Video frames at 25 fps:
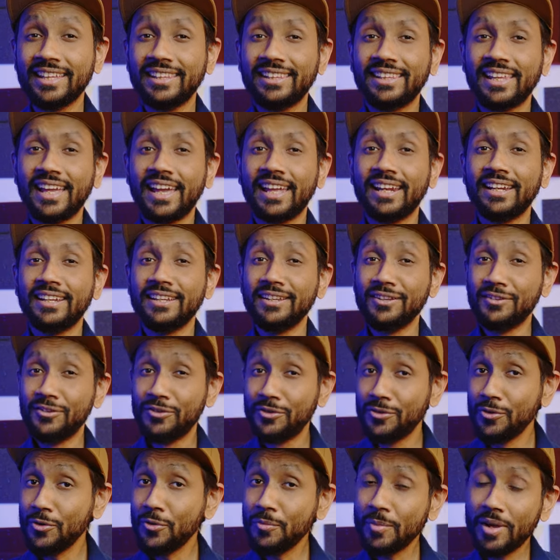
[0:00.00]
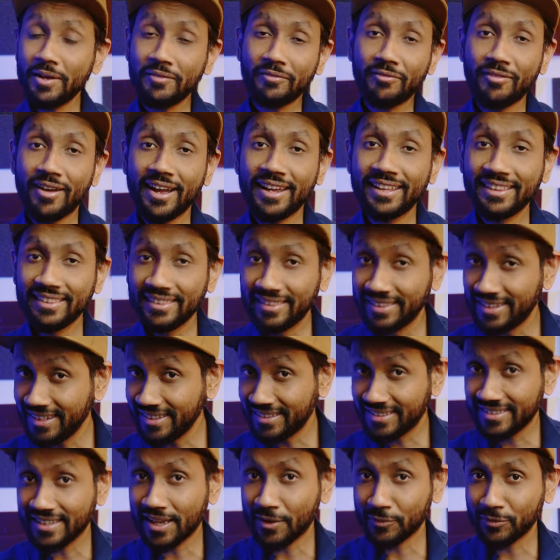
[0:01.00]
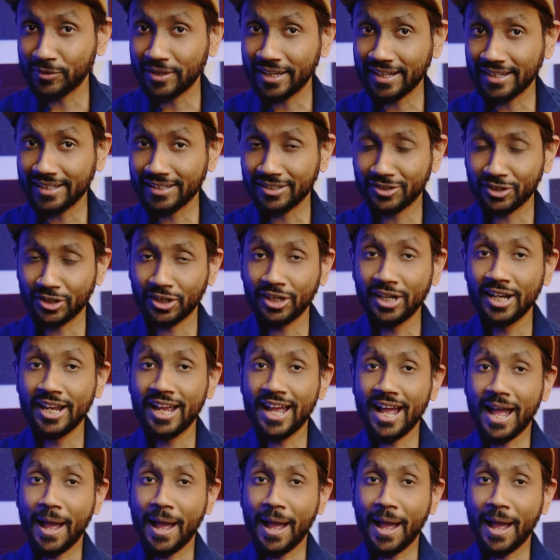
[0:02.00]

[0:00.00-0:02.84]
then you may find this sound signature